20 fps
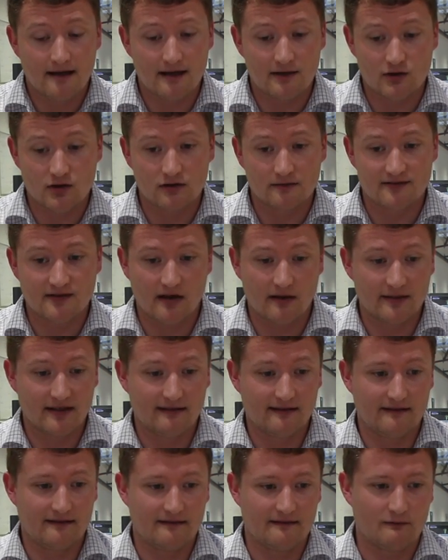Yeah, sure. So, I
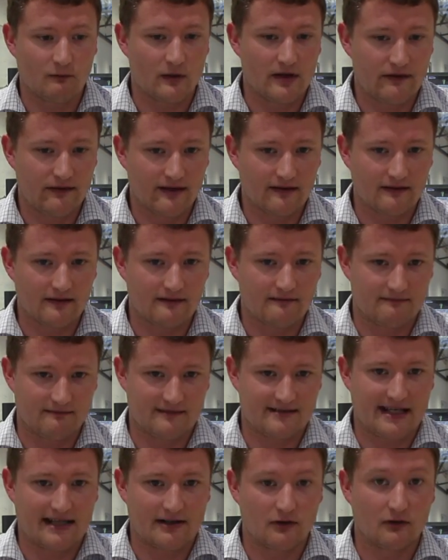mean, we think that
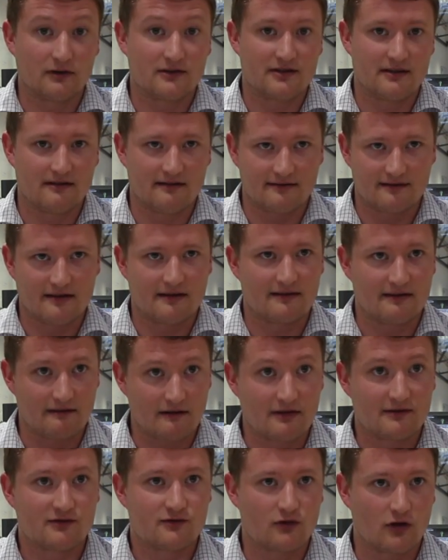technology, there's
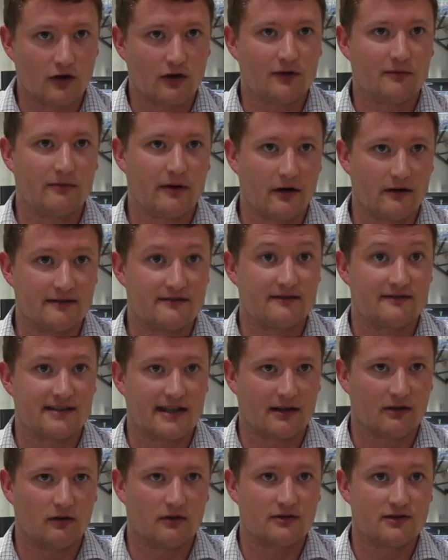a strong component of
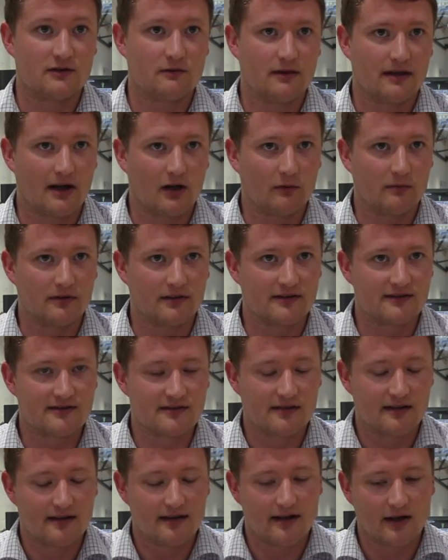technology will help
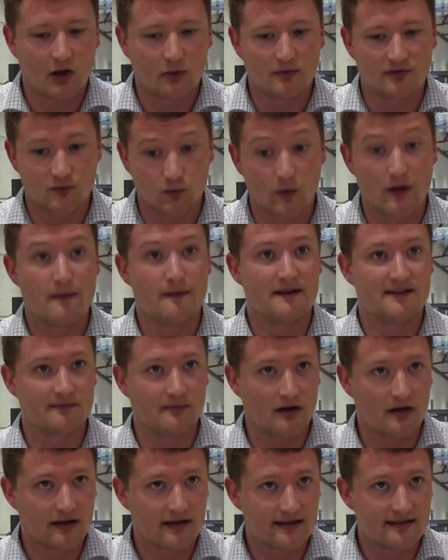us win this
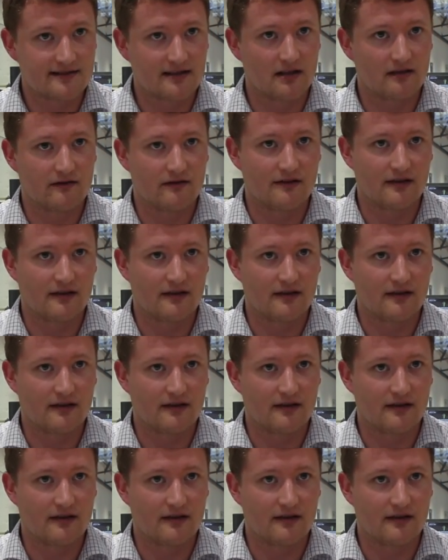market over